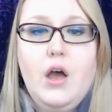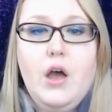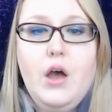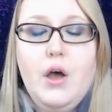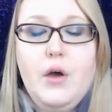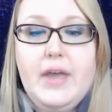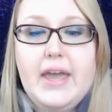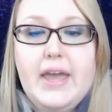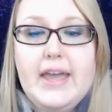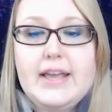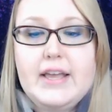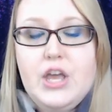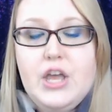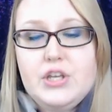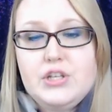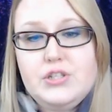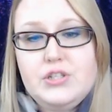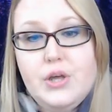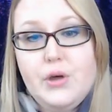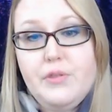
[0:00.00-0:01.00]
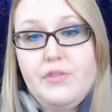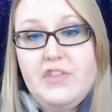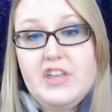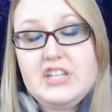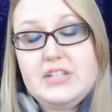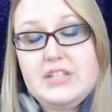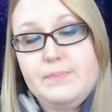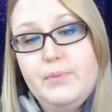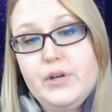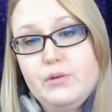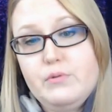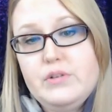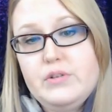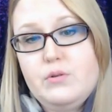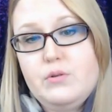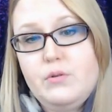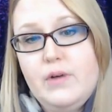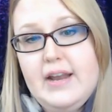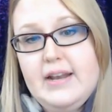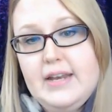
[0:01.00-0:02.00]
Okay, so this book was
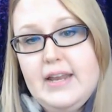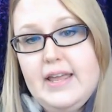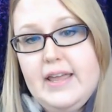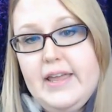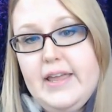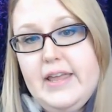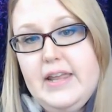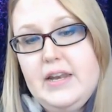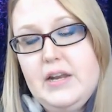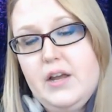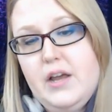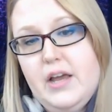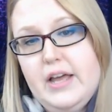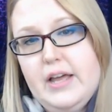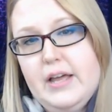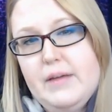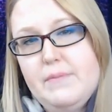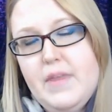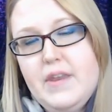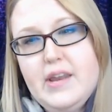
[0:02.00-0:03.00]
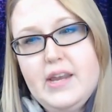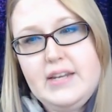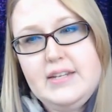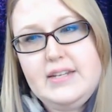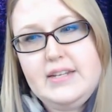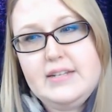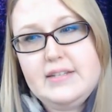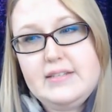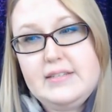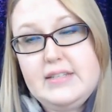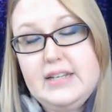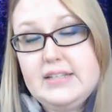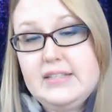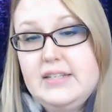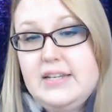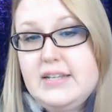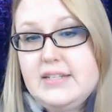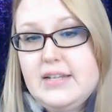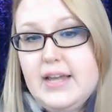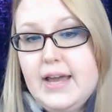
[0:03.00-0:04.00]
written in um, the
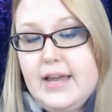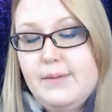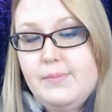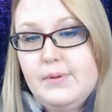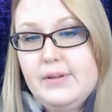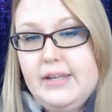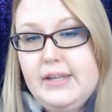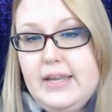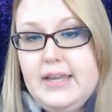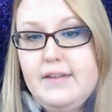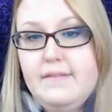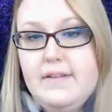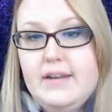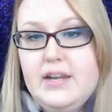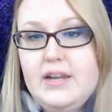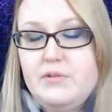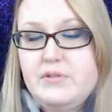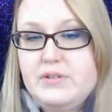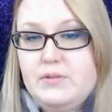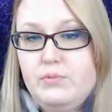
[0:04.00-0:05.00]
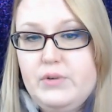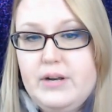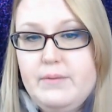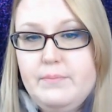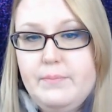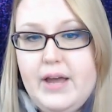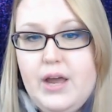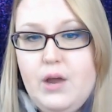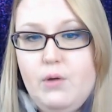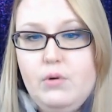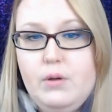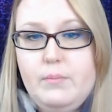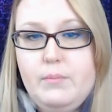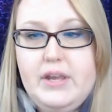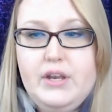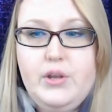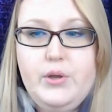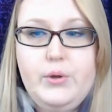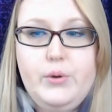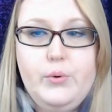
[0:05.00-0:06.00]
1960s, I believe, and it was written by a woman
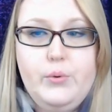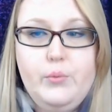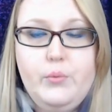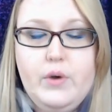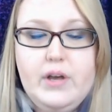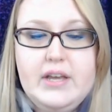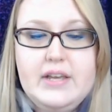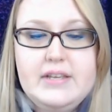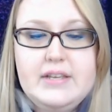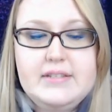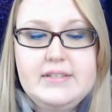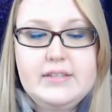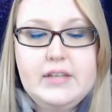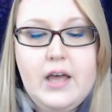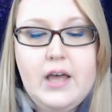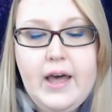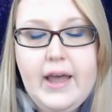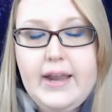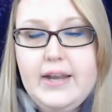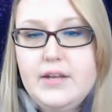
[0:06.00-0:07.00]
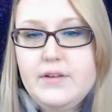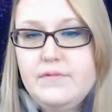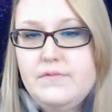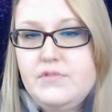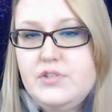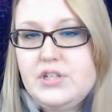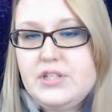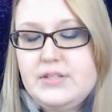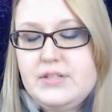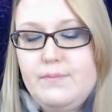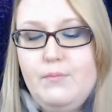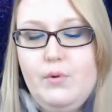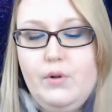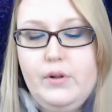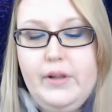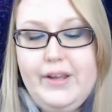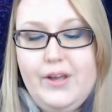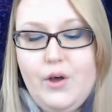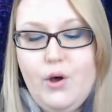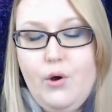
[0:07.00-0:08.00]
who was kind of just
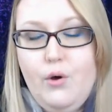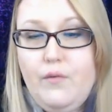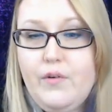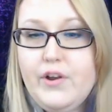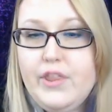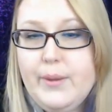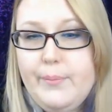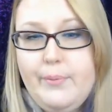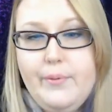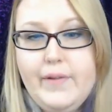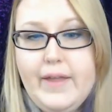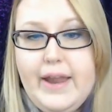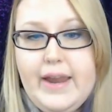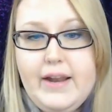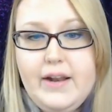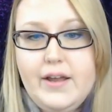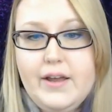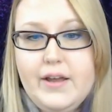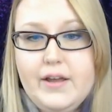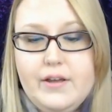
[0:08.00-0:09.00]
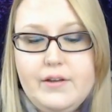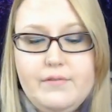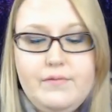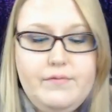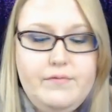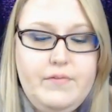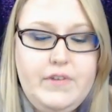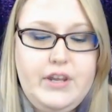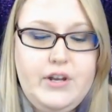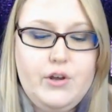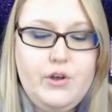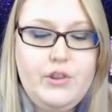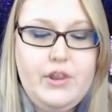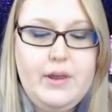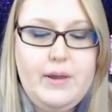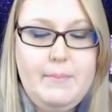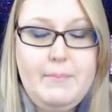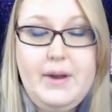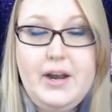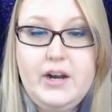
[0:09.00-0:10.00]
mulling over the plight of you know
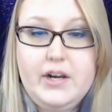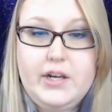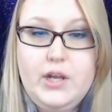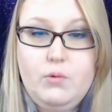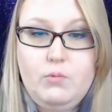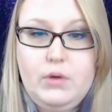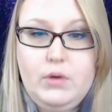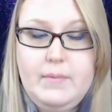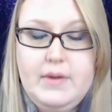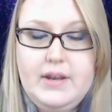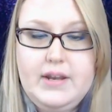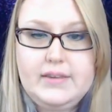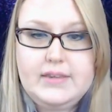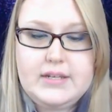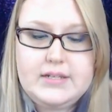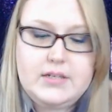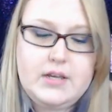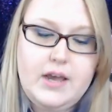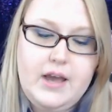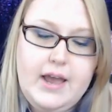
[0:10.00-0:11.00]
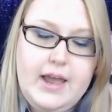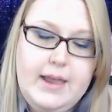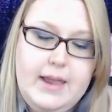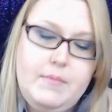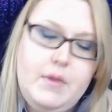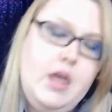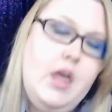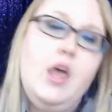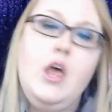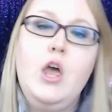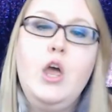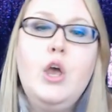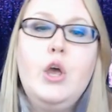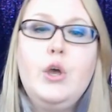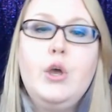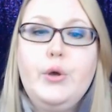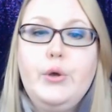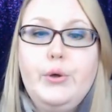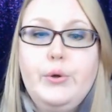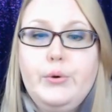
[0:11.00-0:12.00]
the American women at the time,
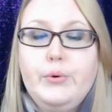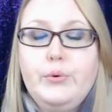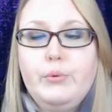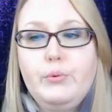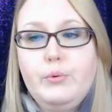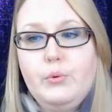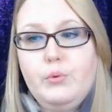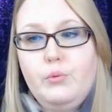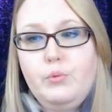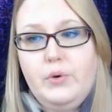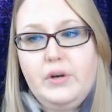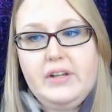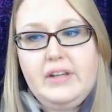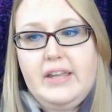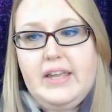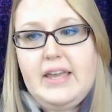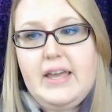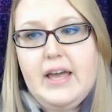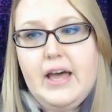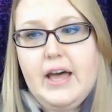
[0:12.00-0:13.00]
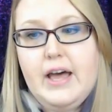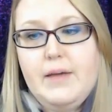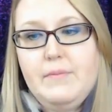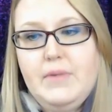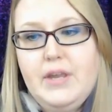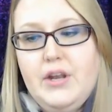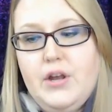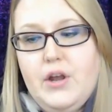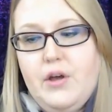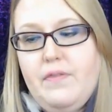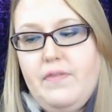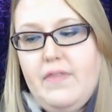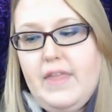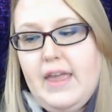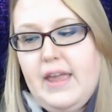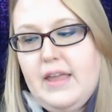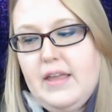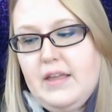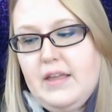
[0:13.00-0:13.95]
who really um, you know they